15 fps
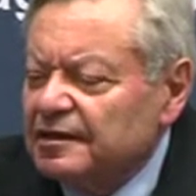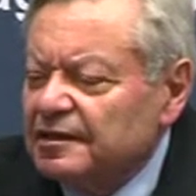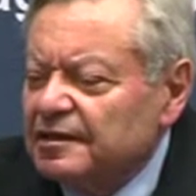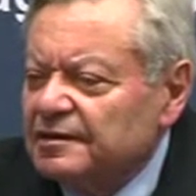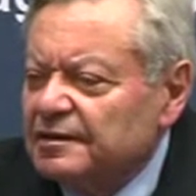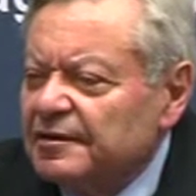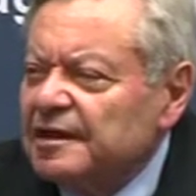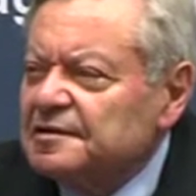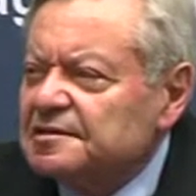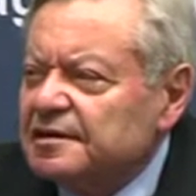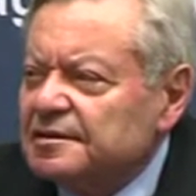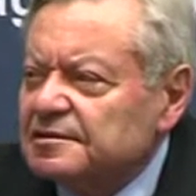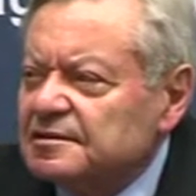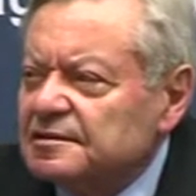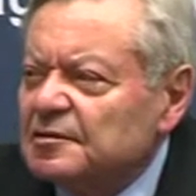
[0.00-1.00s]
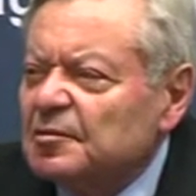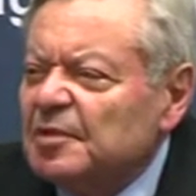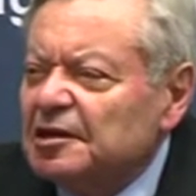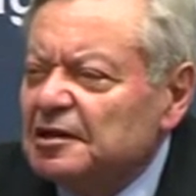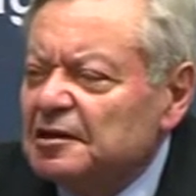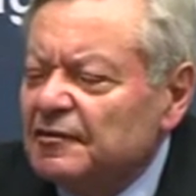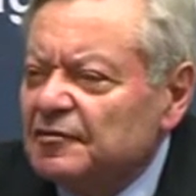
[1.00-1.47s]
in the 80s, in the
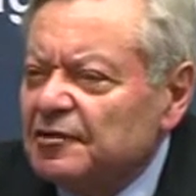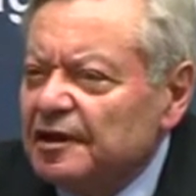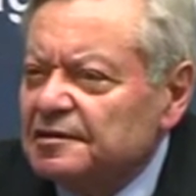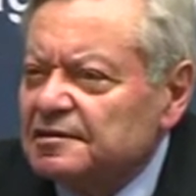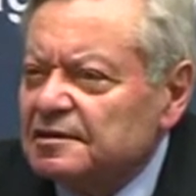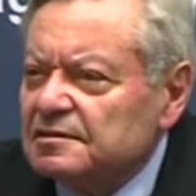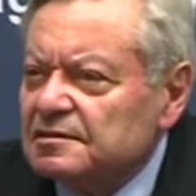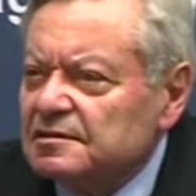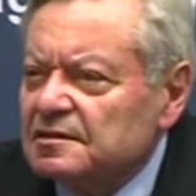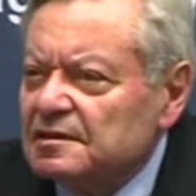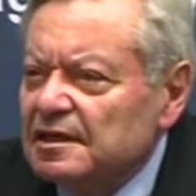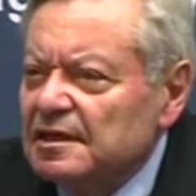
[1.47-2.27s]
beginning of the 80s.